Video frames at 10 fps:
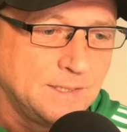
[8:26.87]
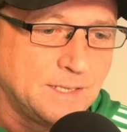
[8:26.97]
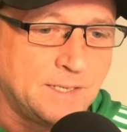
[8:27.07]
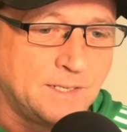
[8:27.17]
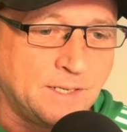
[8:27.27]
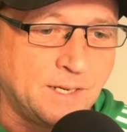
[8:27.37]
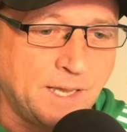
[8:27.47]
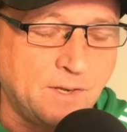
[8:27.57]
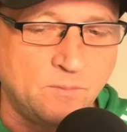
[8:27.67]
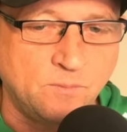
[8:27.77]
And
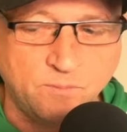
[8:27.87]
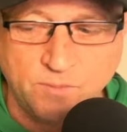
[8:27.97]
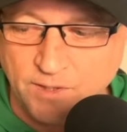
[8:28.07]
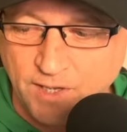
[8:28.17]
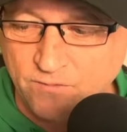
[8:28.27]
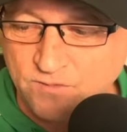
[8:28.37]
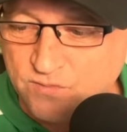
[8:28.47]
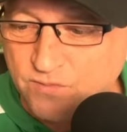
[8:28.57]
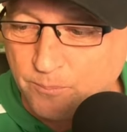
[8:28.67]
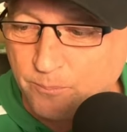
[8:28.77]
heavens
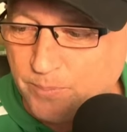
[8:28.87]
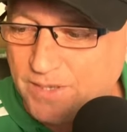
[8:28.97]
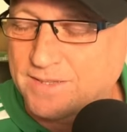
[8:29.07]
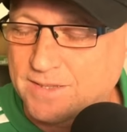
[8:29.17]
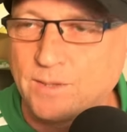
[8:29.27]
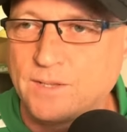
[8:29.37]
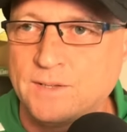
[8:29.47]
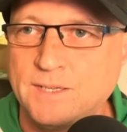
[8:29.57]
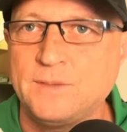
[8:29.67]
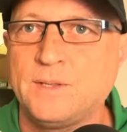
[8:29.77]
forbid that
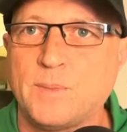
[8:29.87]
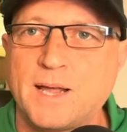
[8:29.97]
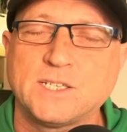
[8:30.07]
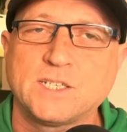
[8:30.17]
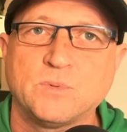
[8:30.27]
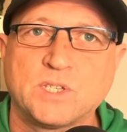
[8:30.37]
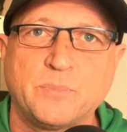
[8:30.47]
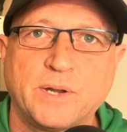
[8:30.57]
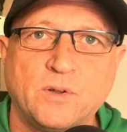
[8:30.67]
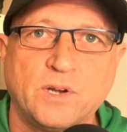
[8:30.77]
the manager was to
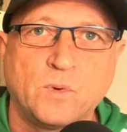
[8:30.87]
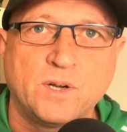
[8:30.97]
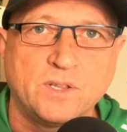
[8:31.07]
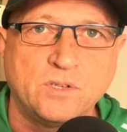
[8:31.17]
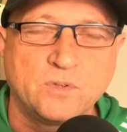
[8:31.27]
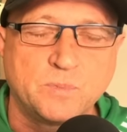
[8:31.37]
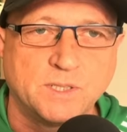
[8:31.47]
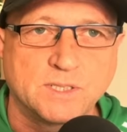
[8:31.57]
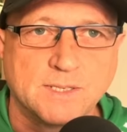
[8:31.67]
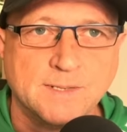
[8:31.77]
bring on one of the youth
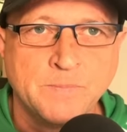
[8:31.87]
players